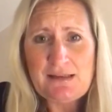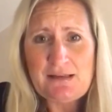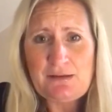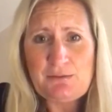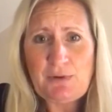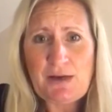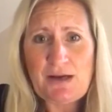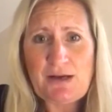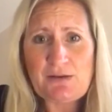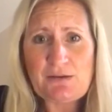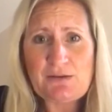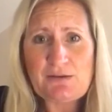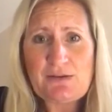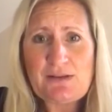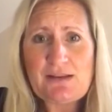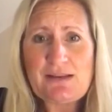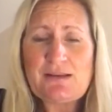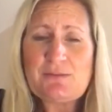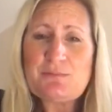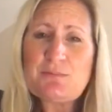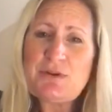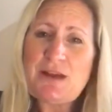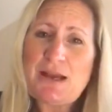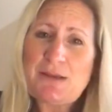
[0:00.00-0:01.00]
Well,
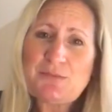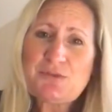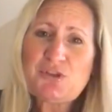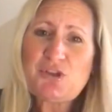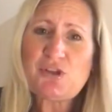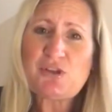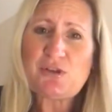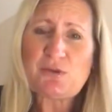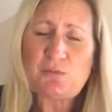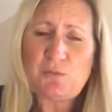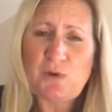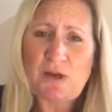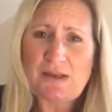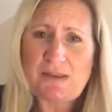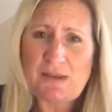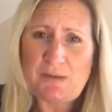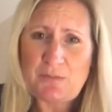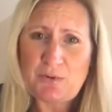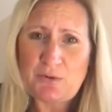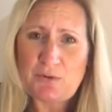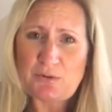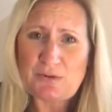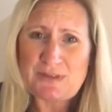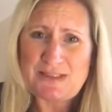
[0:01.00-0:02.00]
perhaps you could have won the
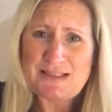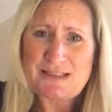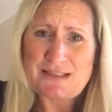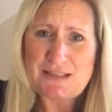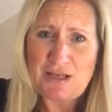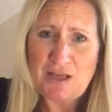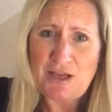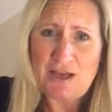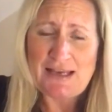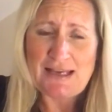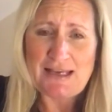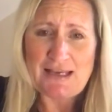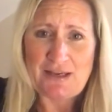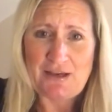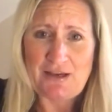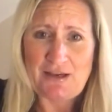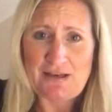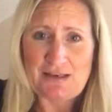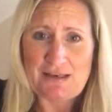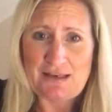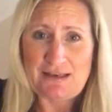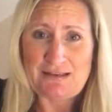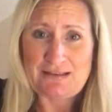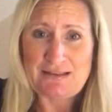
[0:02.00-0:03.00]
ball slightly
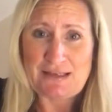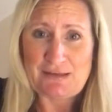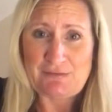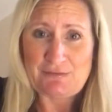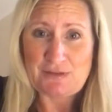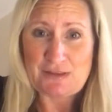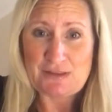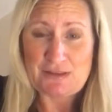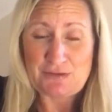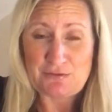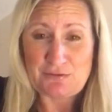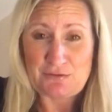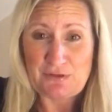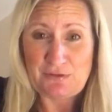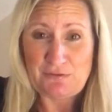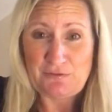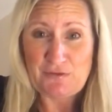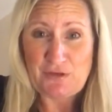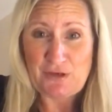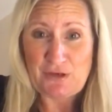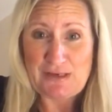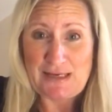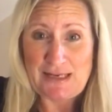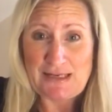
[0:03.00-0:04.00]
earlier and given us all a
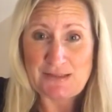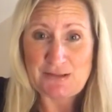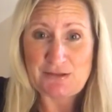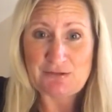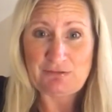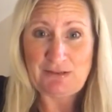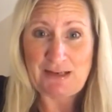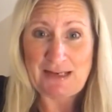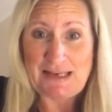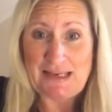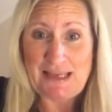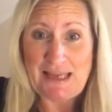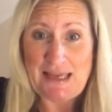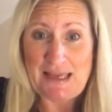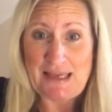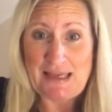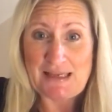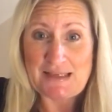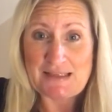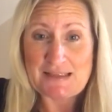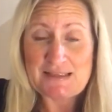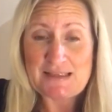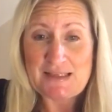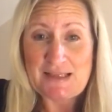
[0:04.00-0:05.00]
few less grey
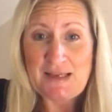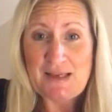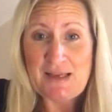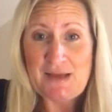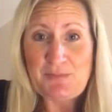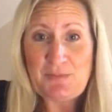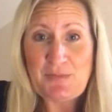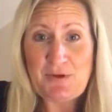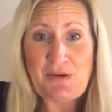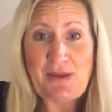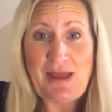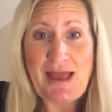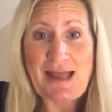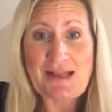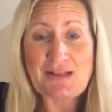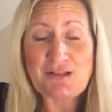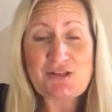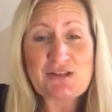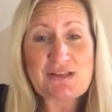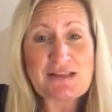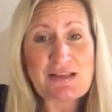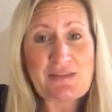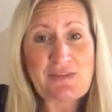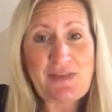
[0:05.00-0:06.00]
hairs, but
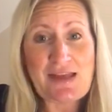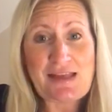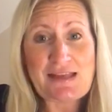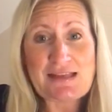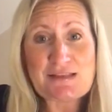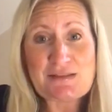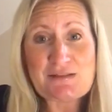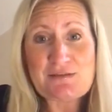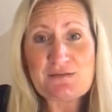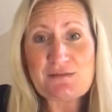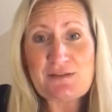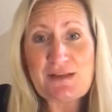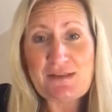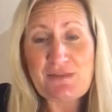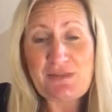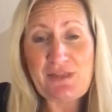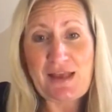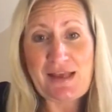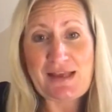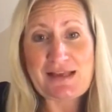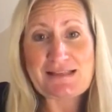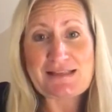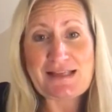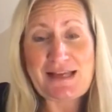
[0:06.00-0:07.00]
actually that
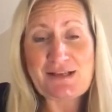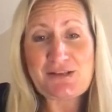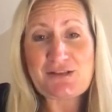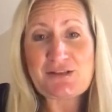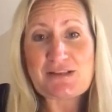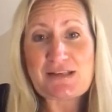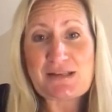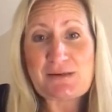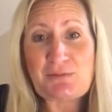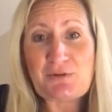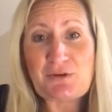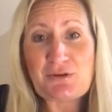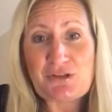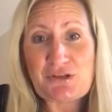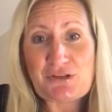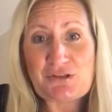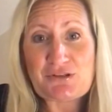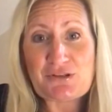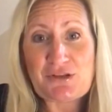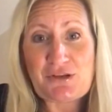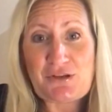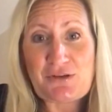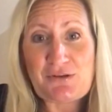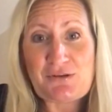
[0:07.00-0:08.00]
is actually what you
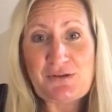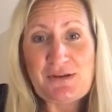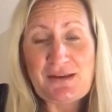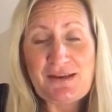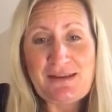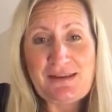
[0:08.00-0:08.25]
do.